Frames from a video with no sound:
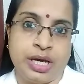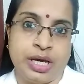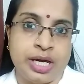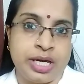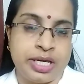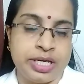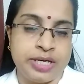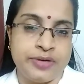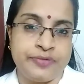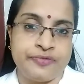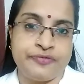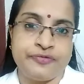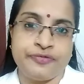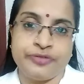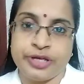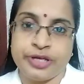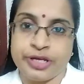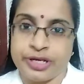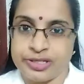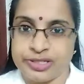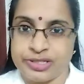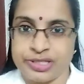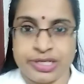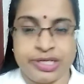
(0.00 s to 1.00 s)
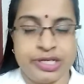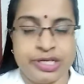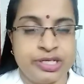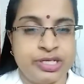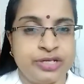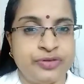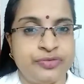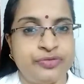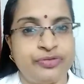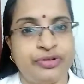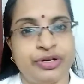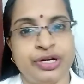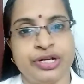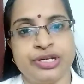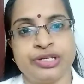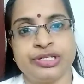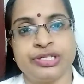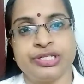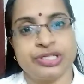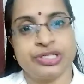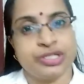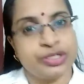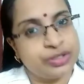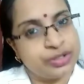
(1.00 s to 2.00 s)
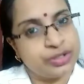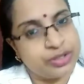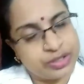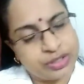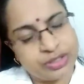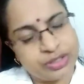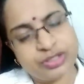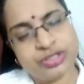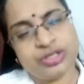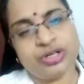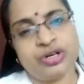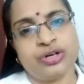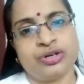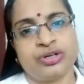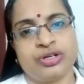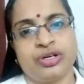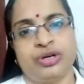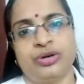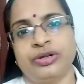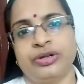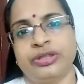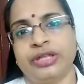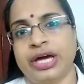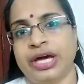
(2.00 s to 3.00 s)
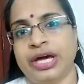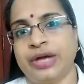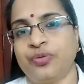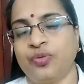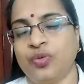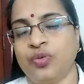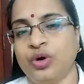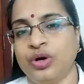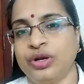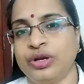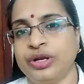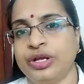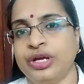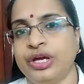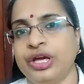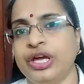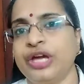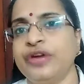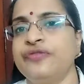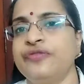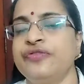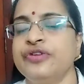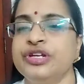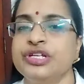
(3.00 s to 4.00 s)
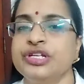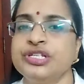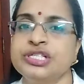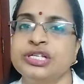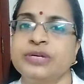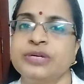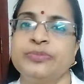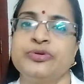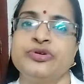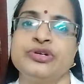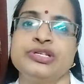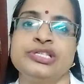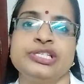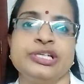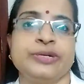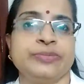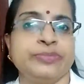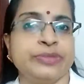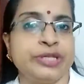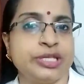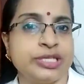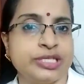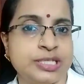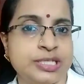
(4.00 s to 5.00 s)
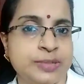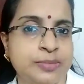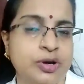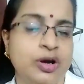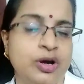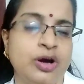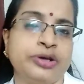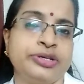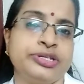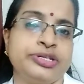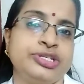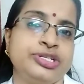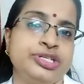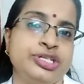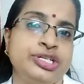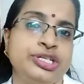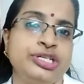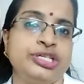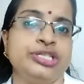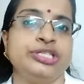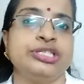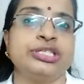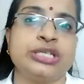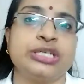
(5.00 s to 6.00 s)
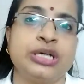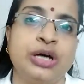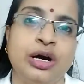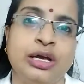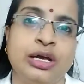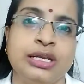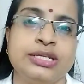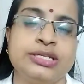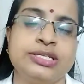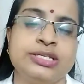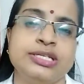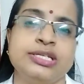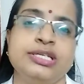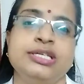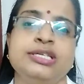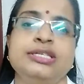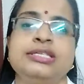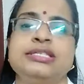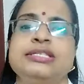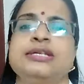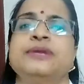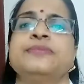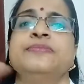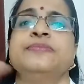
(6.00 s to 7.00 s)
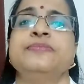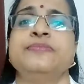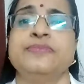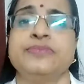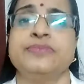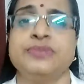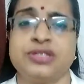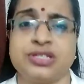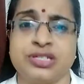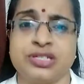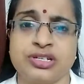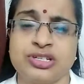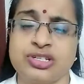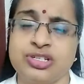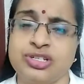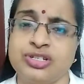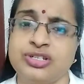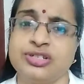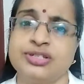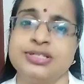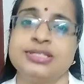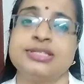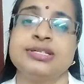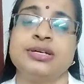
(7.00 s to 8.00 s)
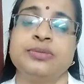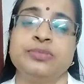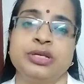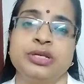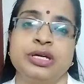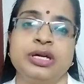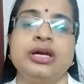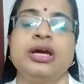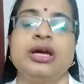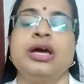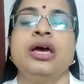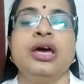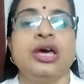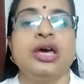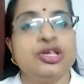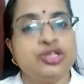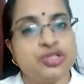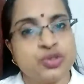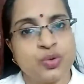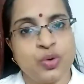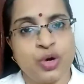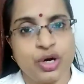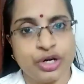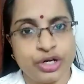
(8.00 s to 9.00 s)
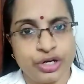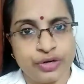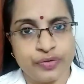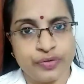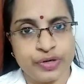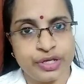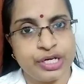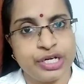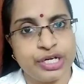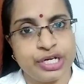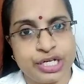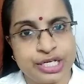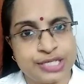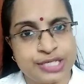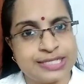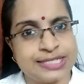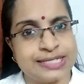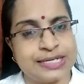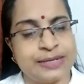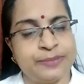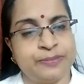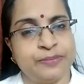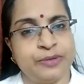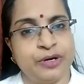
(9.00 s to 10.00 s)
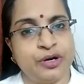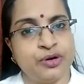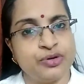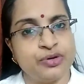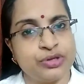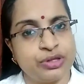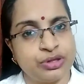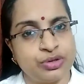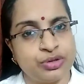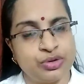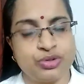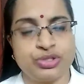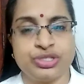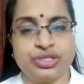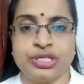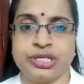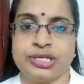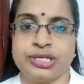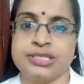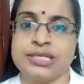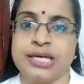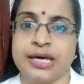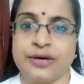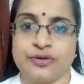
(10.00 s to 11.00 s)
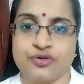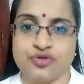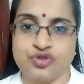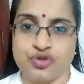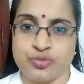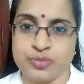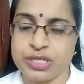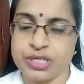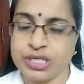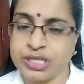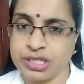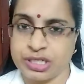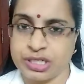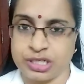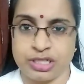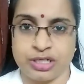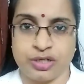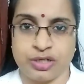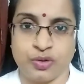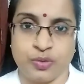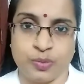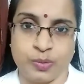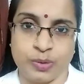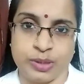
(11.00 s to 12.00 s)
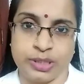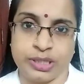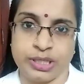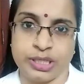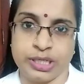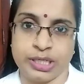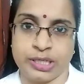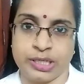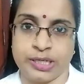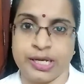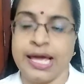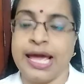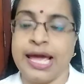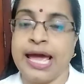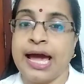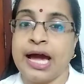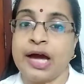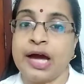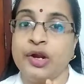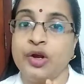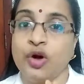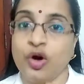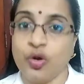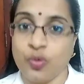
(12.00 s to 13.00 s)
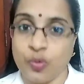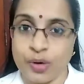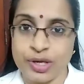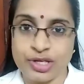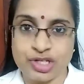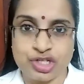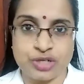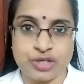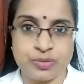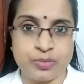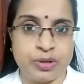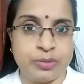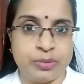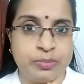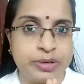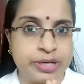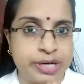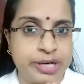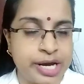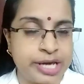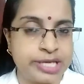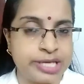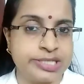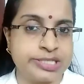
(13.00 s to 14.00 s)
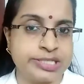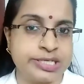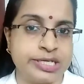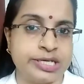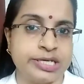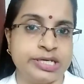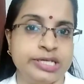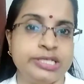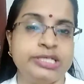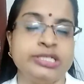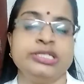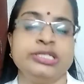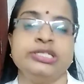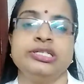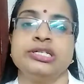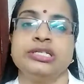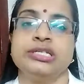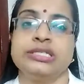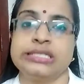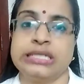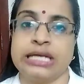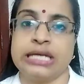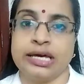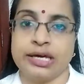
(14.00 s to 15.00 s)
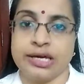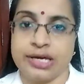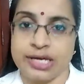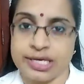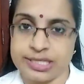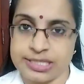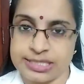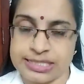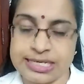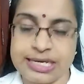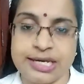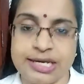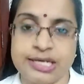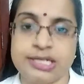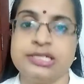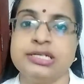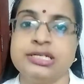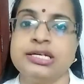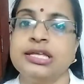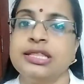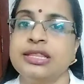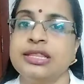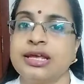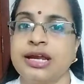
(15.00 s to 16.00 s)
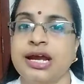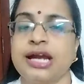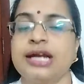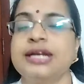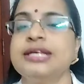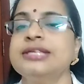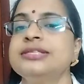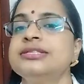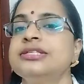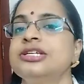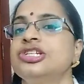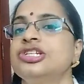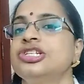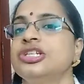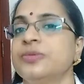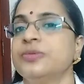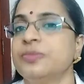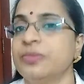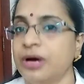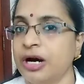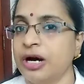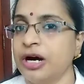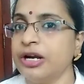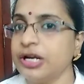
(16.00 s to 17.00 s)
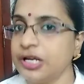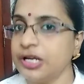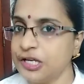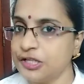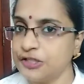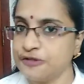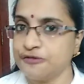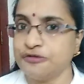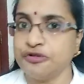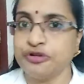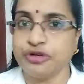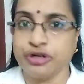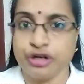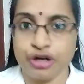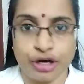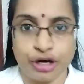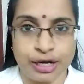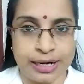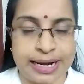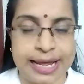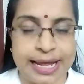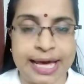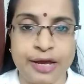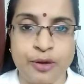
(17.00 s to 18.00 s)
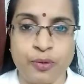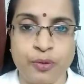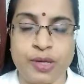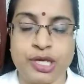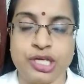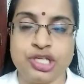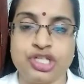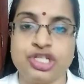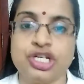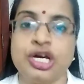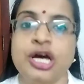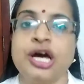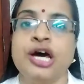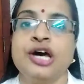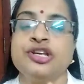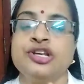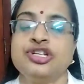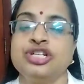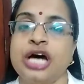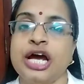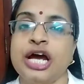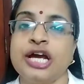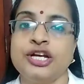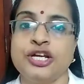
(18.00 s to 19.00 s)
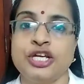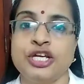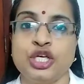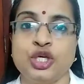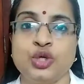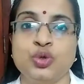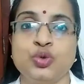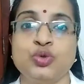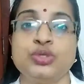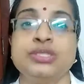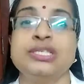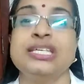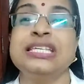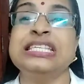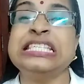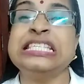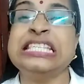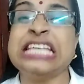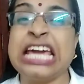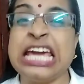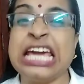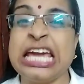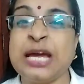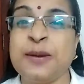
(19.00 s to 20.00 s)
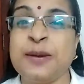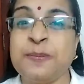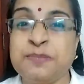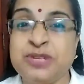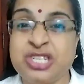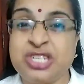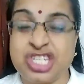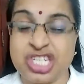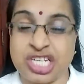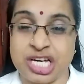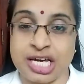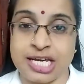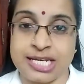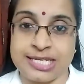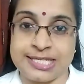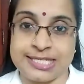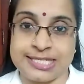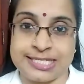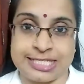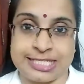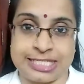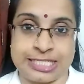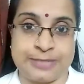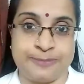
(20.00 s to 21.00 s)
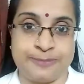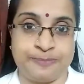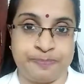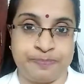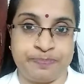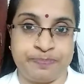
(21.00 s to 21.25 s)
If there is any difference, chalk down that one. If it is about something, some quantities, qualities, some structures, something. So whatever it is about, those things have to be written over there. And always remember, I said, just like I said, in the writing session, mark is for your language. Try to use the same tense